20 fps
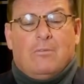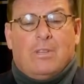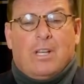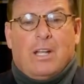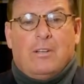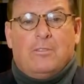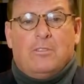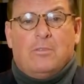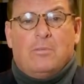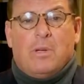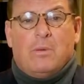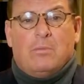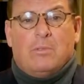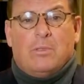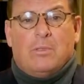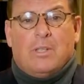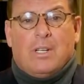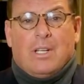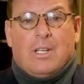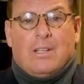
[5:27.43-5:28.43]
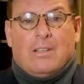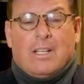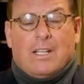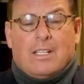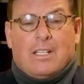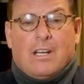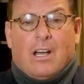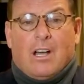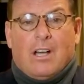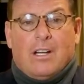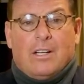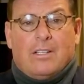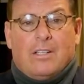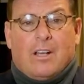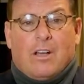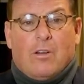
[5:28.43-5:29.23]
We have to remember that God